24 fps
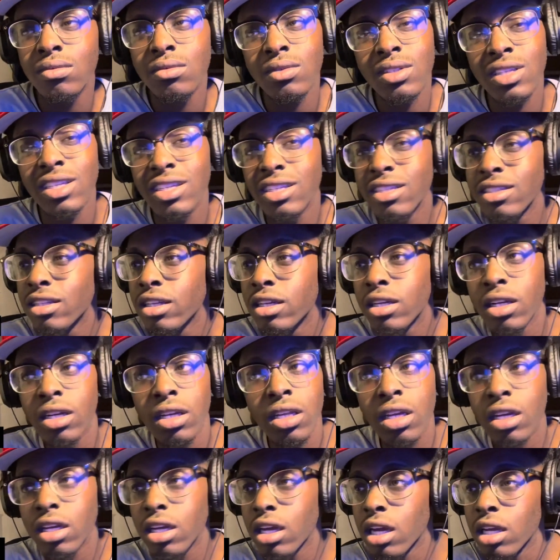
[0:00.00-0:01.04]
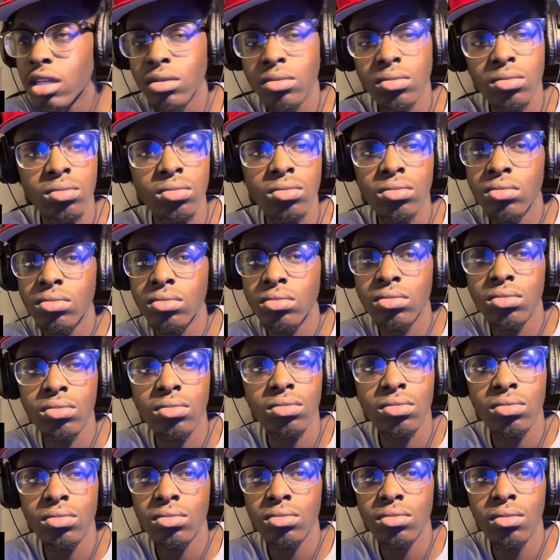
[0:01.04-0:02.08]
He did it again.
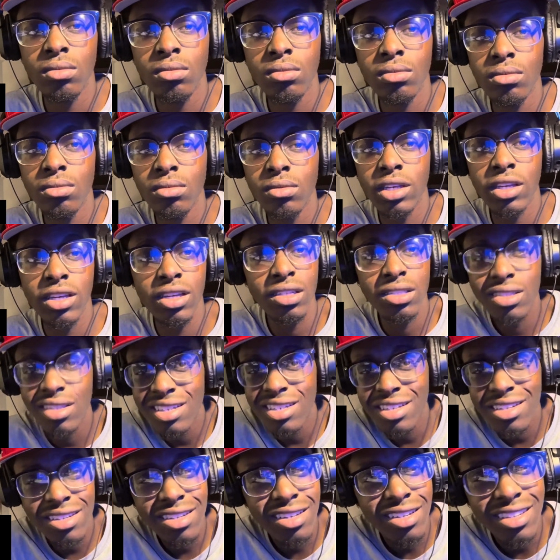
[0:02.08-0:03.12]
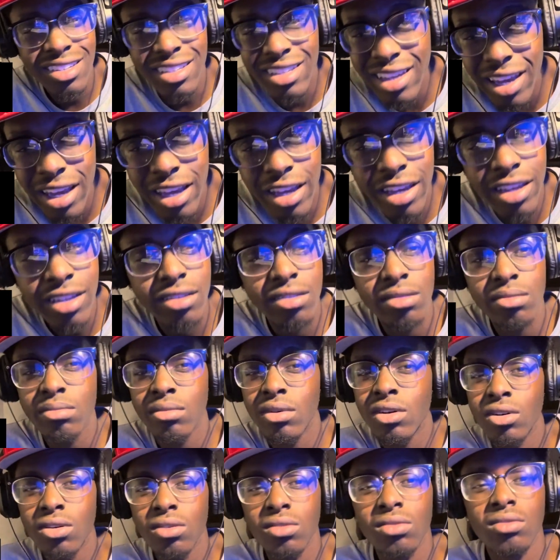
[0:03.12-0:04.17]
He did it again,
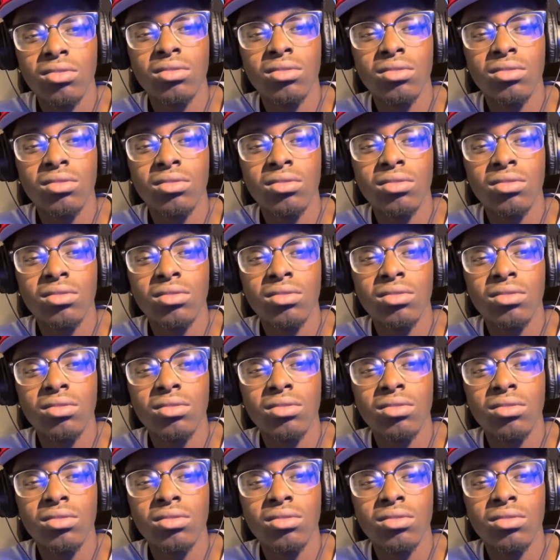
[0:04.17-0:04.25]
bro.